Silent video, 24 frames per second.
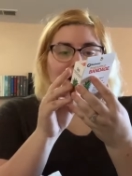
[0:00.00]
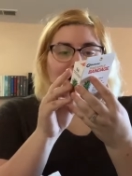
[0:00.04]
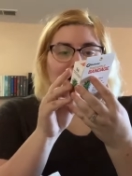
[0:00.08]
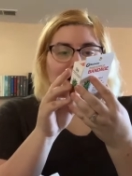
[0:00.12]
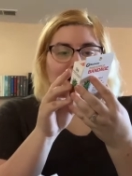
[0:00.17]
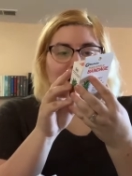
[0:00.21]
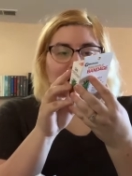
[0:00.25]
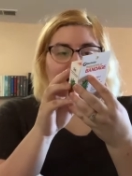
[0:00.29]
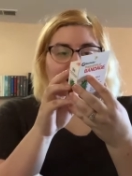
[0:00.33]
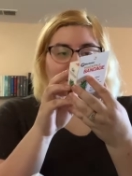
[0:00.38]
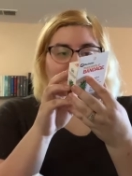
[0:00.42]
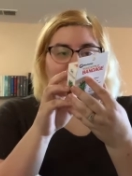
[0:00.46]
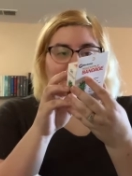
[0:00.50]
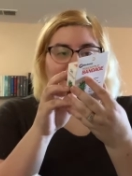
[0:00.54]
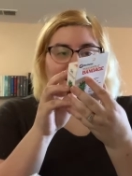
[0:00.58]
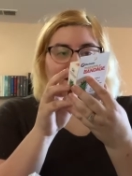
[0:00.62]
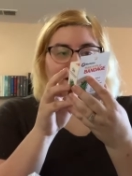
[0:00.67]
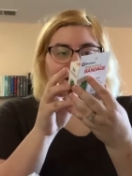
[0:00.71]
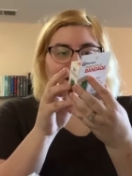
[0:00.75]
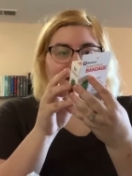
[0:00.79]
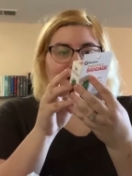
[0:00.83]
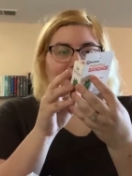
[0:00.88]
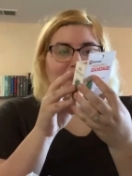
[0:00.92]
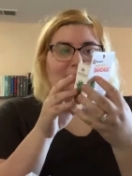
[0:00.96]
Um,
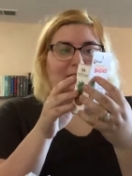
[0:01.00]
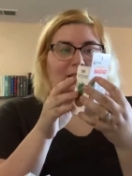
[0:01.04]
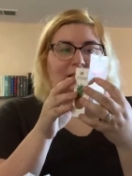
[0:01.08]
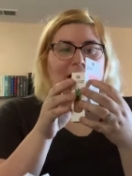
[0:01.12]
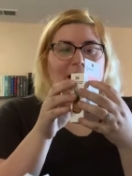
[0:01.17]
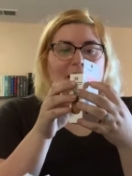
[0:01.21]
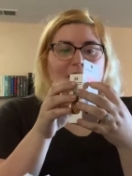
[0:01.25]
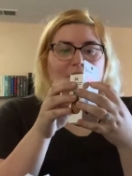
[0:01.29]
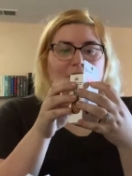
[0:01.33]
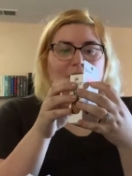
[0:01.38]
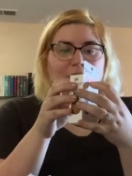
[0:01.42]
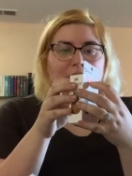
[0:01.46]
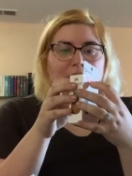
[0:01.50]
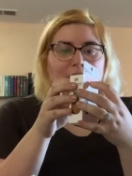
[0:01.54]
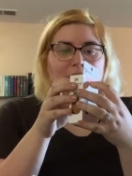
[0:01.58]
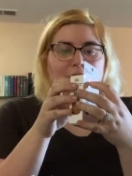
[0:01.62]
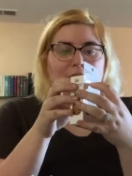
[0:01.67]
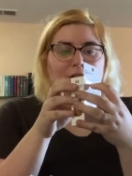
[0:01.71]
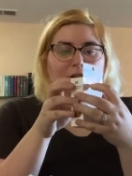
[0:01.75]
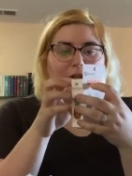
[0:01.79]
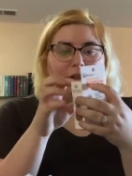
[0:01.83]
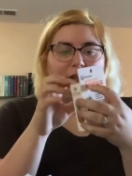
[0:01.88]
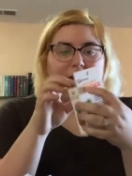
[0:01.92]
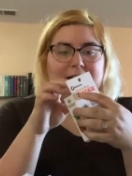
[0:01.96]
it does not
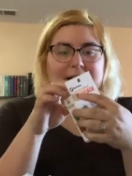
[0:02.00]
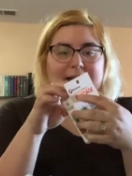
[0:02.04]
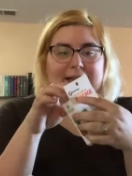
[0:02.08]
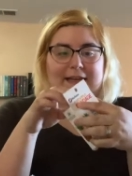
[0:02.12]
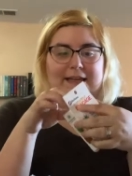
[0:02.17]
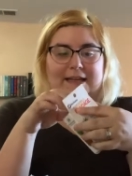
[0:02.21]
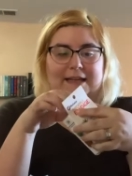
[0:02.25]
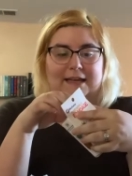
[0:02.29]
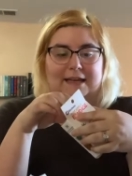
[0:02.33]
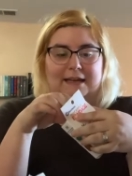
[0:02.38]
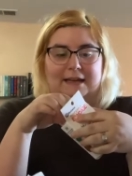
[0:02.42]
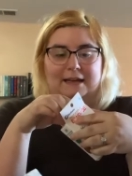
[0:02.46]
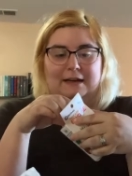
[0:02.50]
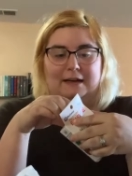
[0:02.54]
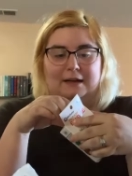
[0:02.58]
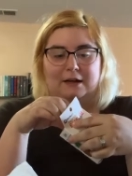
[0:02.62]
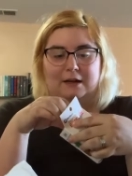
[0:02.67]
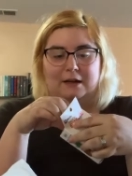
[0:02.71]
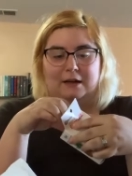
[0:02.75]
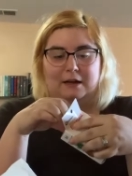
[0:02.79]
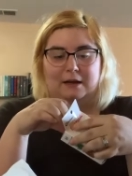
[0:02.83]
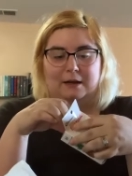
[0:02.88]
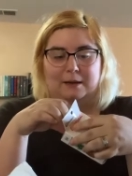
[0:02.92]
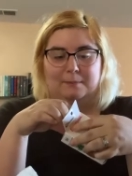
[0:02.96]
look like it,
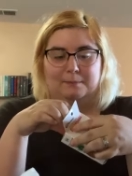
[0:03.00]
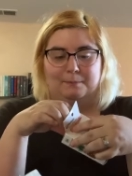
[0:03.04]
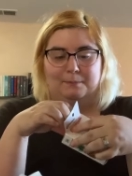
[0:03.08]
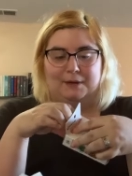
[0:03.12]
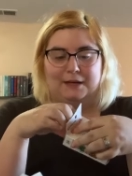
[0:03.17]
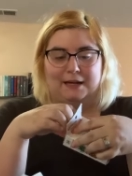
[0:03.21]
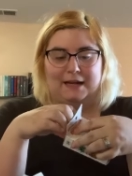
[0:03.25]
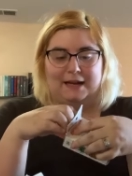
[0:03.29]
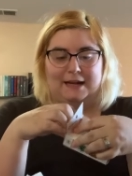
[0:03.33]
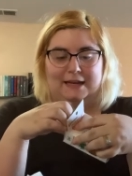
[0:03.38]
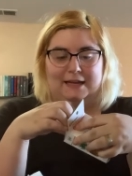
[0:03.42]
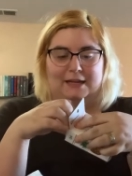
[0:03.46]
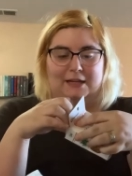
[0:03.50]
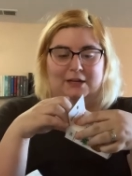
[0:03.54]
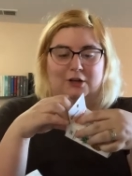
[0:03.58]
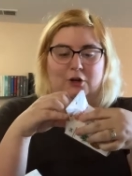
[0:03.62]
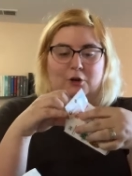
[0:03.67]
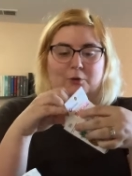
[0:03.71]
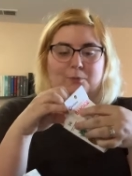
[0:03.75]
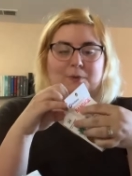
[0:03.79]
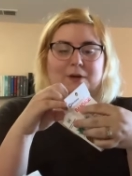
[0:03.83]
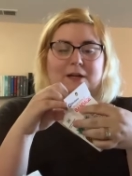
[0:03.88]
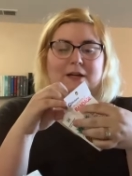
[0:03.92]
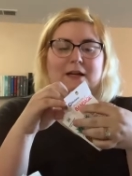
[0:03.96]
um, but I can
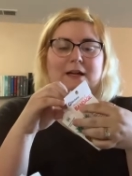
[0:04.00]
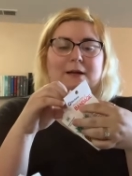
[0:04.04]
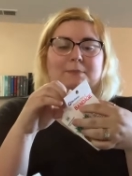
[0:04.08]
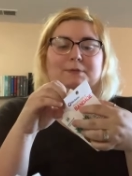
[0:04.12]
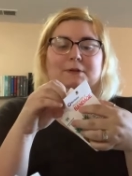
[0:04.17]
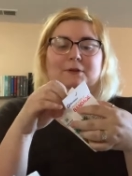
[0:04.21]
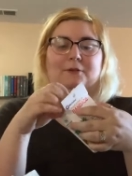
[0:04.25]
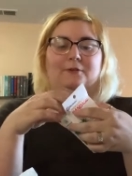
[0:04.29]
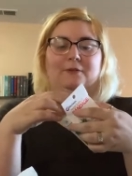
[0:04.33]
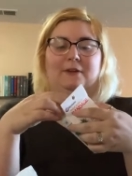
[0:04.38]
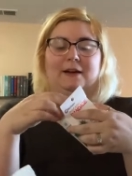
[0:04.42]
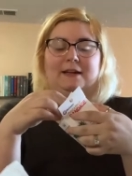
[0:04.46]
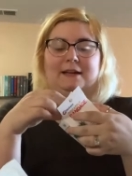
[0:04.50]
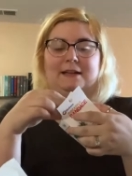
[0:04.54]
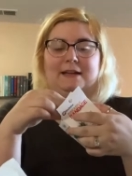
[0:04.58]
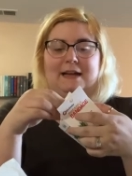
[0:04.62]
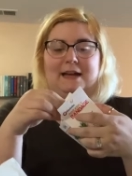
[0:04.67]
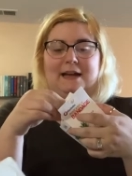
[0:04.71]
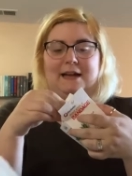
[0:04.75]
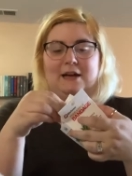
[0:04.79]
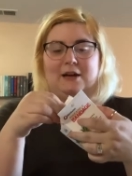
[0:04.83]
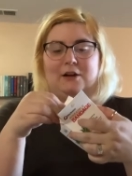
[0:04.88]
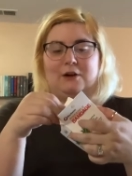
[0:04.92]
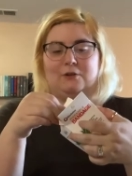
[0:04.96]
open it up to find
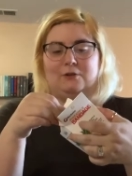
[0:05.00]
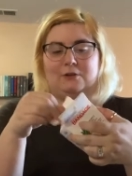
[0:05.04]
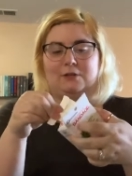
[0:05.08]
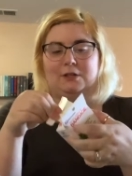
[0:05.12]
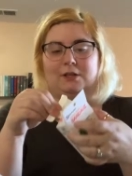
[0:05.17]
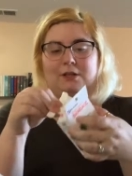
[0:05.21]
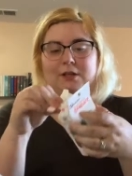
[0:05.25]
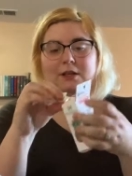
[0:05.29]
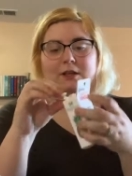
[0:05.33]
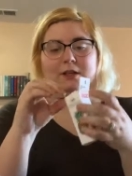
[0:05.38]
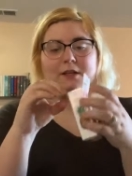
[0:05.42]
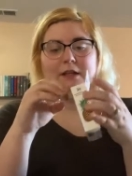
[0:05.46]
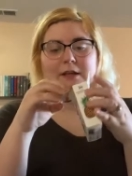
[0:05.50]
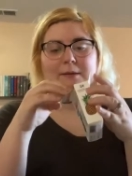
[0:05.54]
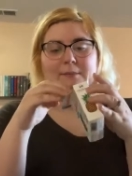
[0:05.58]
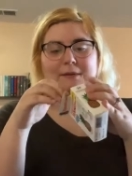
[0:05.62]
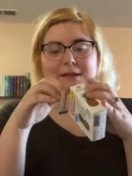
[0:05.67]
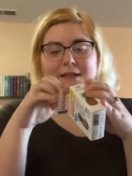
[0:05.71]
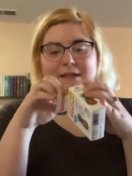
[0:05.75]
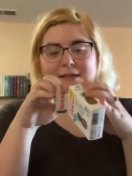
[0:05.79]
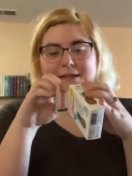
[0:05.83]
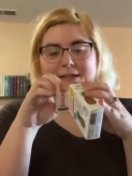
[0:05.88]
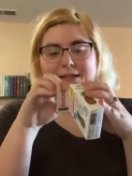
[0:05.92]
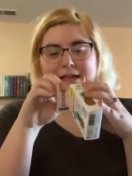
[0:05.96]
out. Give
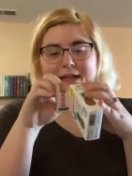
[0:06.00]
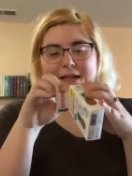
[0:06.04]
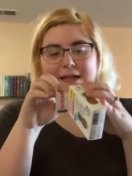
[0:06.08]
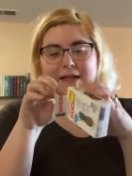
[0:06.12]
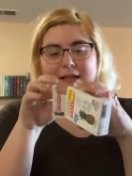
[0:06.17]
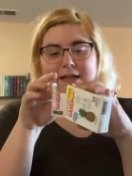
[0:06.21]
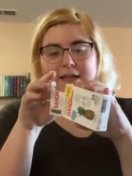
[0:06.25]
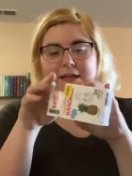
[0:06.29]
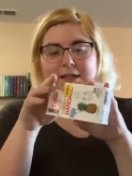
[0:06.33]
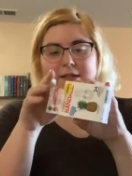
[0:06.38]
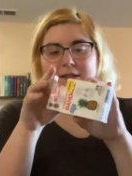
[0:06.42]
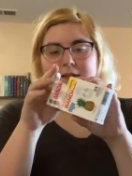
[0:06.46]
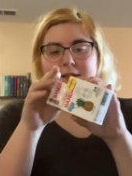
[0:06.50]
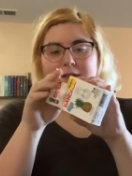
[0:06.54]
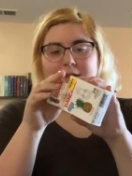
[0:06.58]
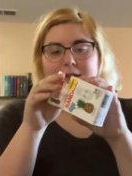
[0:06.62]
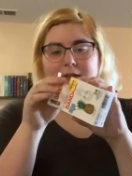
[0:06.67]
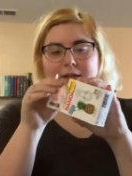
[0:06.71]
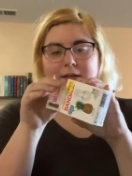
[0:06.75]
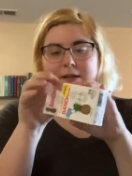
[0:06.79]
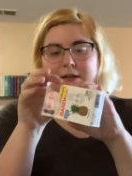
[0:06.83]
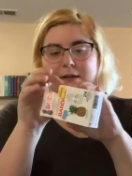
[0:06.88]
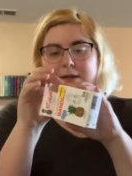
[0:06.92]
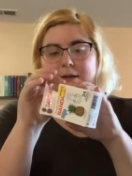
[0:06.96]
me a second.
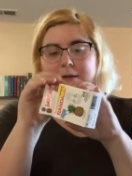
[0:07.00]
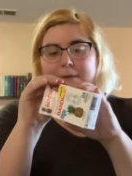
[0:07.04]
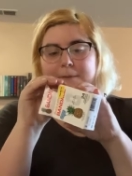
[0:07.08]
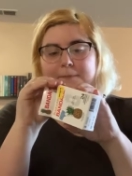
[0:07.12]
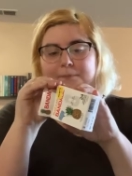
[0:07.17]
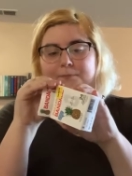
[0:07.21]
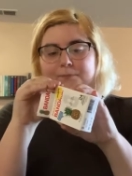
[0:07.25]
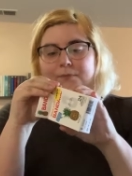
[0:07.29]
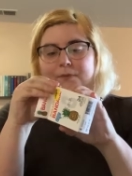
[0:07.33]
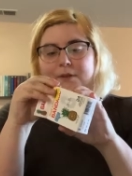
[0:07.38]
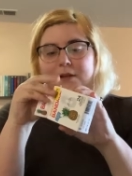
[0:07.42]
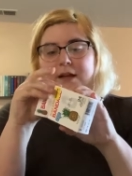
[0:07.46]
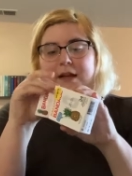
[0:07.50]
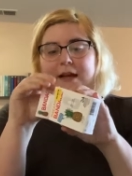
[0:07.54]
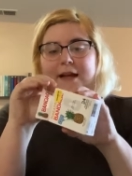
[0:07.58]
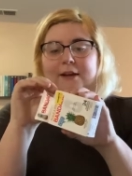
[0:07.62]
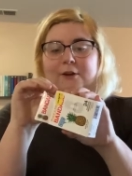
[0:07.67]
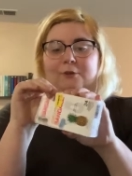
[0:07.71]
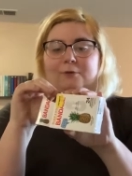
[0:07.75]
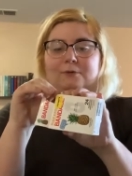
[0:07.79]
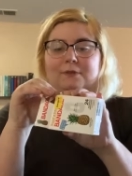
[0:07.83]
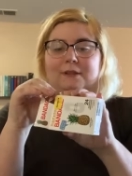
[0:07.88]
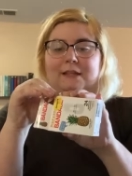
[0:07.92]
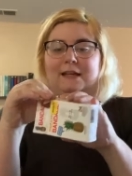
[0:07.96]
I
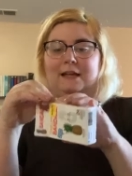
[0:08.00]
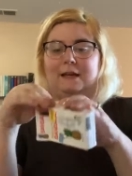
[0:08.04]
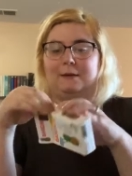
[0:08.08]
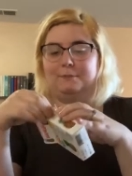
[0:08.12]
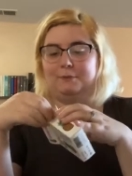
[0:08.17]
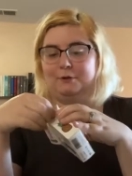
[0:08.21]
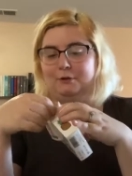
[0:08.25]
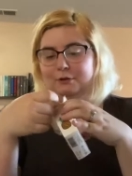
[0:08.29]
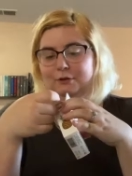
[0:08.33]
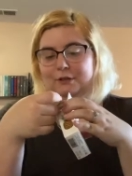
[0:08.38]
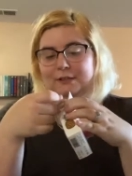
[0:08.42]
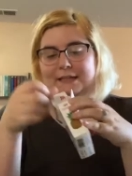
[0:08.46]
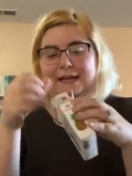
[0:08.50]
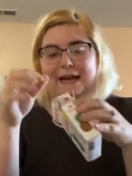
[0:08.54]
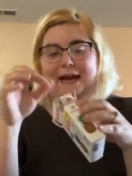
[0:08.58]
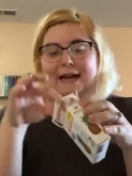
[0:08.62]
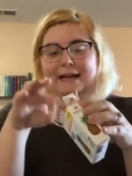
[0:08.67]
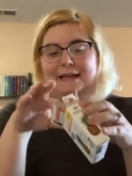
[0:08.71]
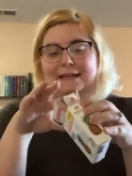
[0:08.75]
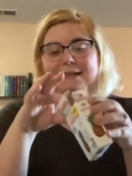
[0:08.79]
don't think I'm going to die